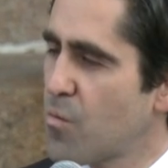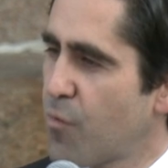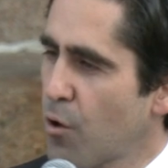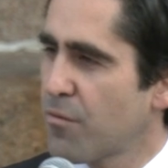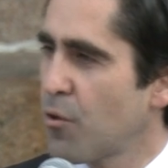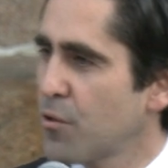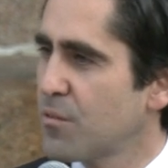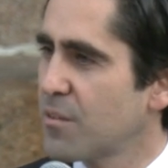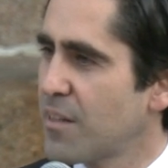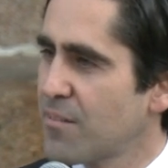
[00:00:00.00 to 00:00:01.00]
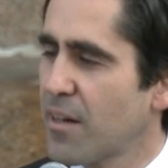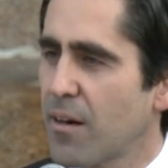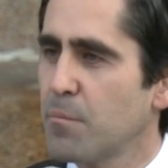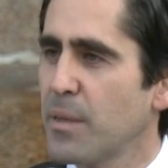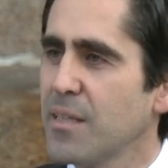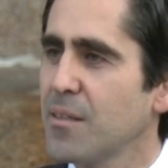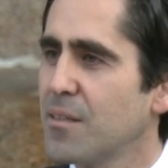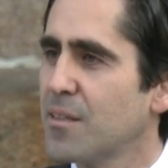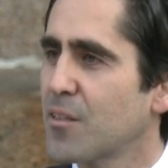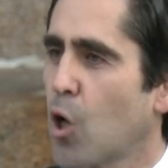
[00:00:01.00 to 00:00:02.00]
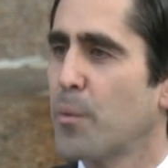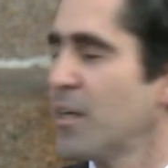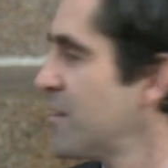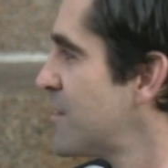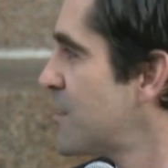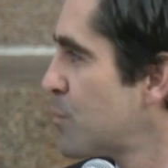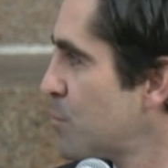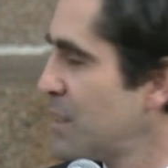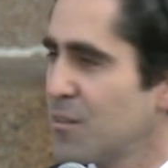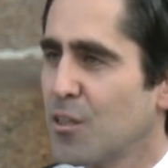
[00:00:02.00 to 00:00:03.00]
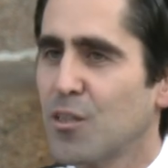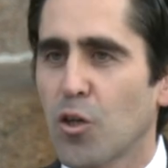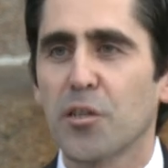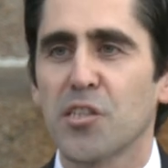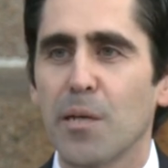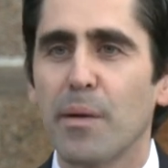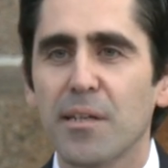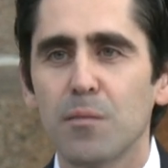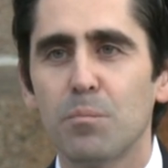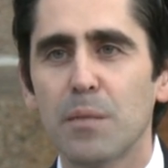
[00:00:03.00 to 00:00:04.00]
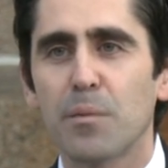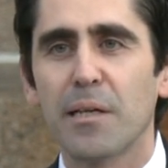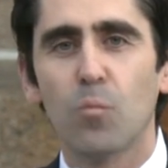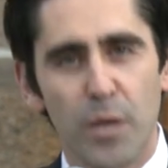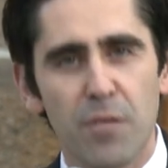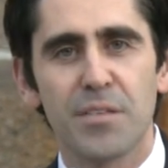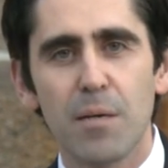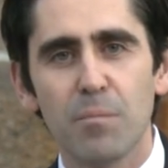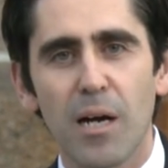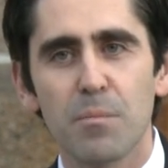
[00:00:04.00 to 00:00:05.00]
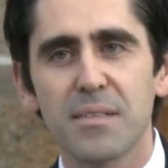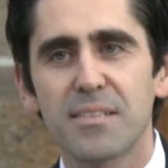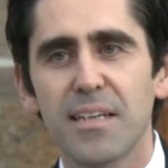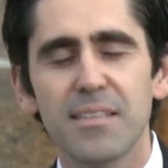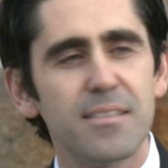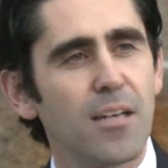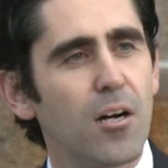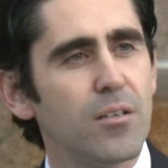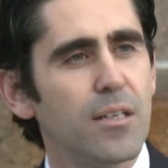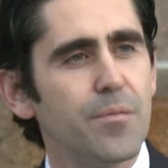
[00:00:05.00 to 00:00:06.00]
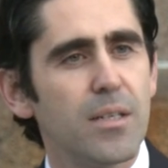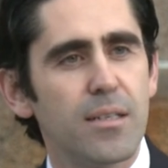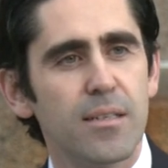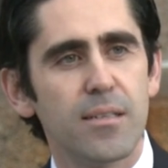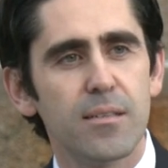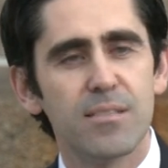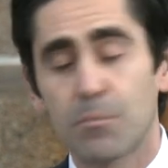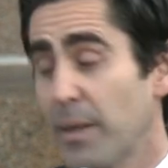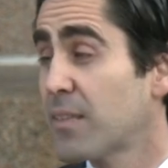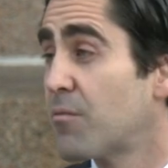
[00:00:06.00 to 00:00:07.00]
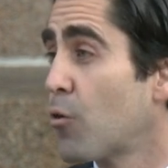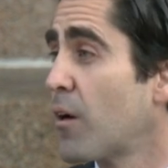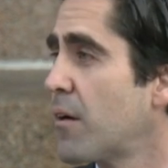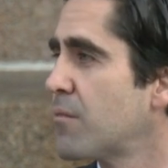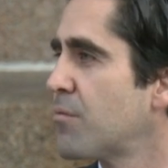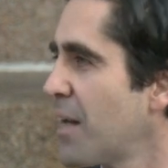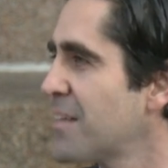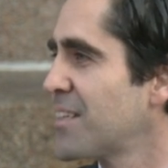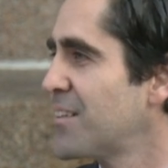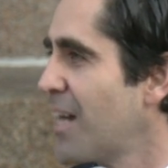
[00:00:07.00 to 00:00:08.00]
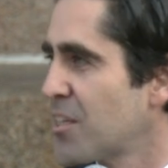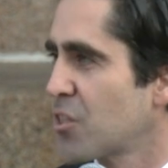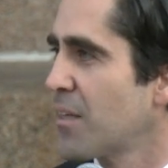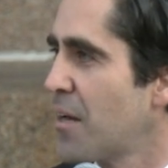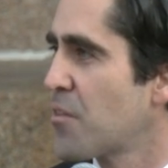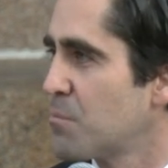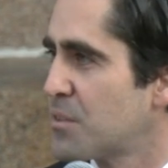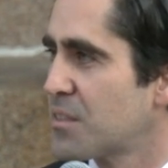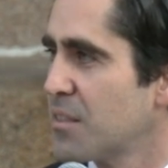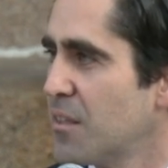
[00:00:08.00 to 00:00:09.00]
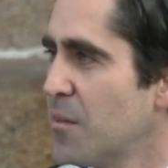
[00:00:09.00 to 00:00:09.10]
for for there, there are many uh, commonalities between uh, Turkish and American people, and one of them I must say is our uh, respect for our flags and national anthems.